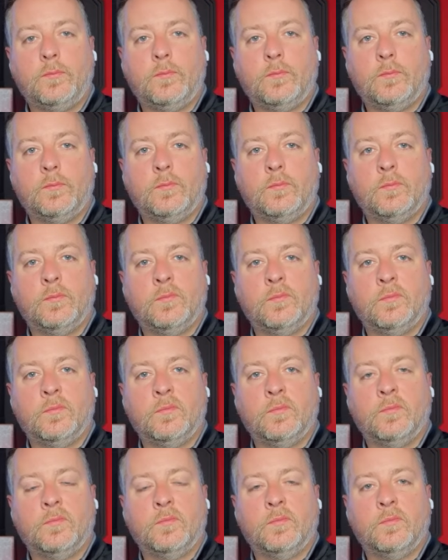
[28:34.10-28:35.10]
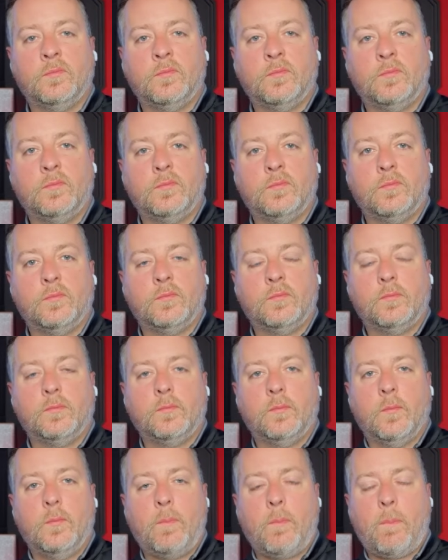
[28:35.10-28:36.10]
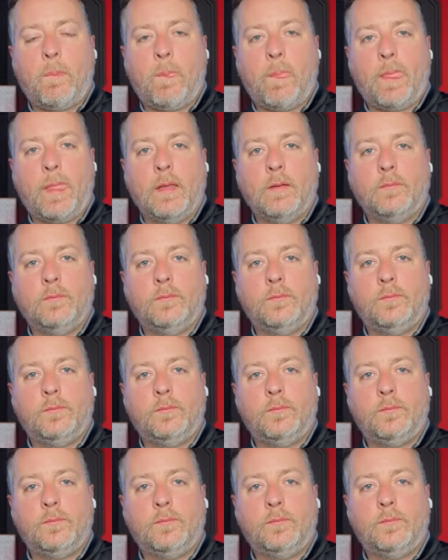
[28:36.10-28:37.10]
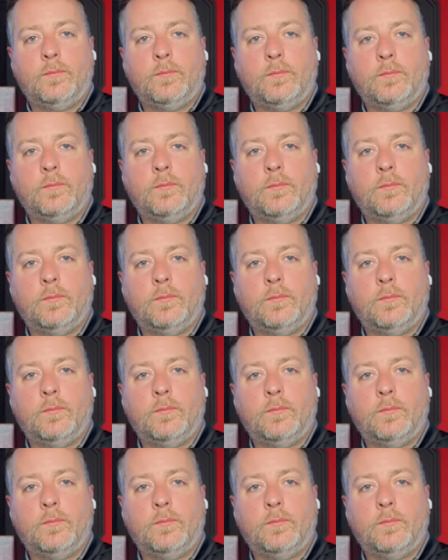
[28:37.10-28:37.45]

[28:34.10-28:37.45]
(silent)